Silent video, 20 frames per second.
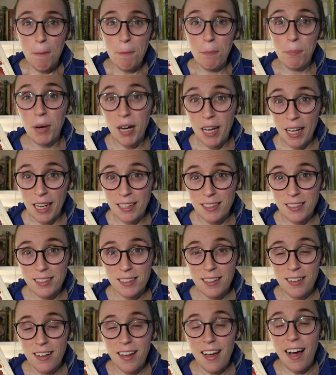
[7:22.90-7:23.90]
but
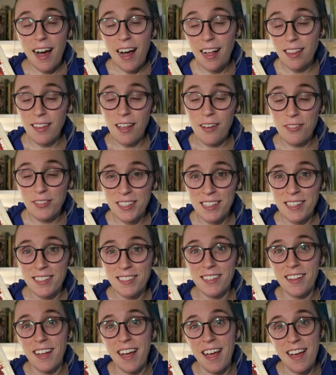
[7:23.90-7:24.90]
I loved
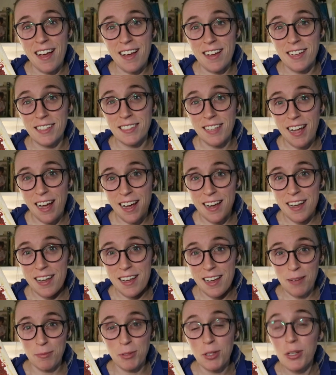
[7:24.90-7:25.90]
it, and I
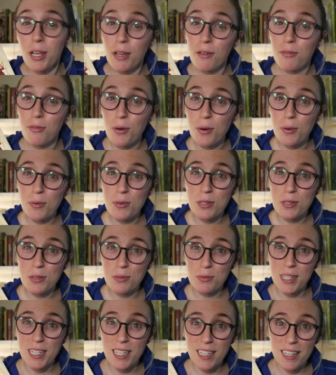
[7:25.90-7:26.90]
am looking forward to
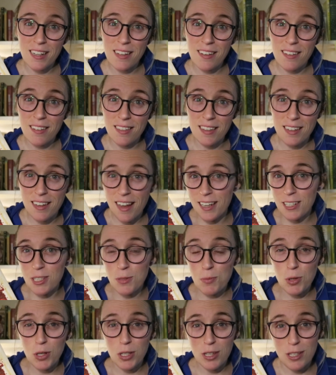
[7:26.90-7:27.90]
reading the next
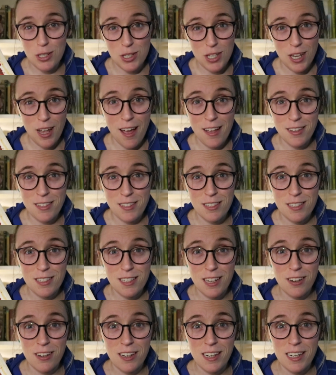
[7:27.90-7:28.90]
book that she has in the
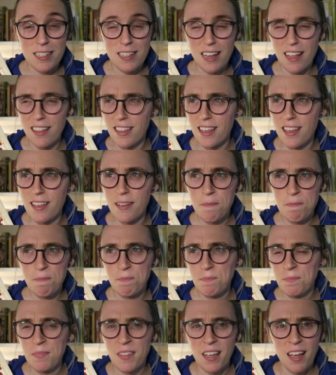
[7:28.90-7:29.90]
series.
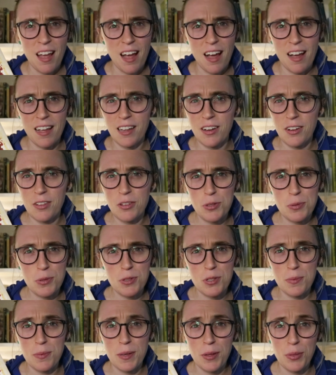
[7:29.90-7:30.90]
I hear there's
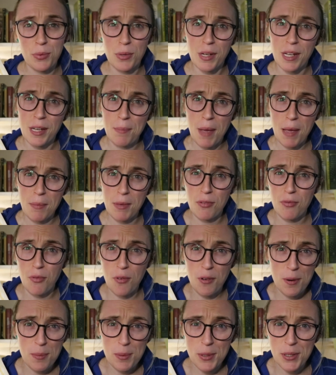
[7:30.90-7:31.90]
supposed to be 3, maybe
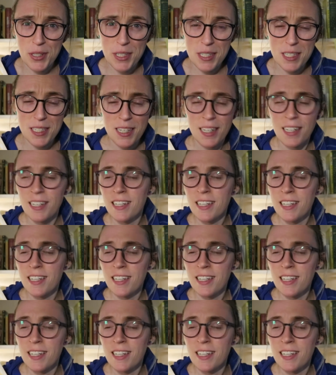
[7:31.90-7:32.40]
4 books.